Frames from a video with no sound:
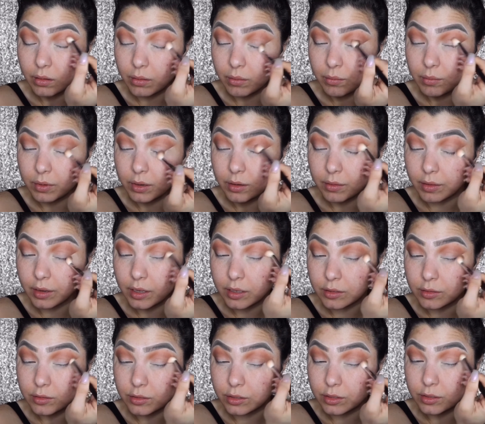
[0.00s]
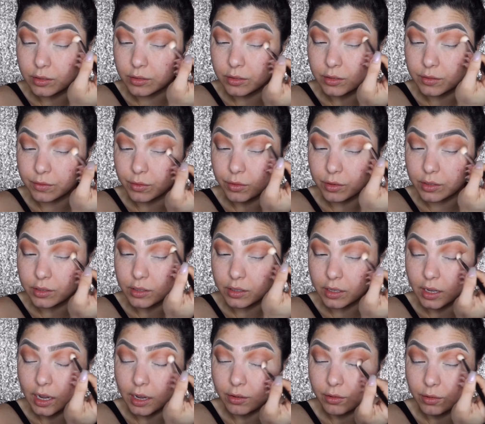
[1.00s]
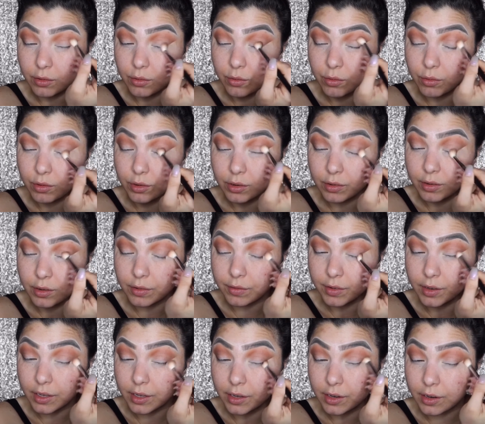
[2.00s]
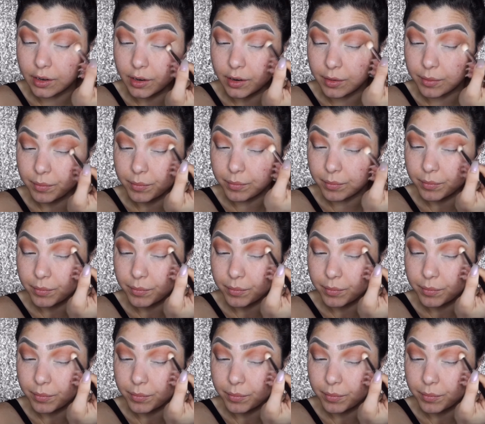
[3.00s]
But anyways, just, just focus on the outer corner right over here.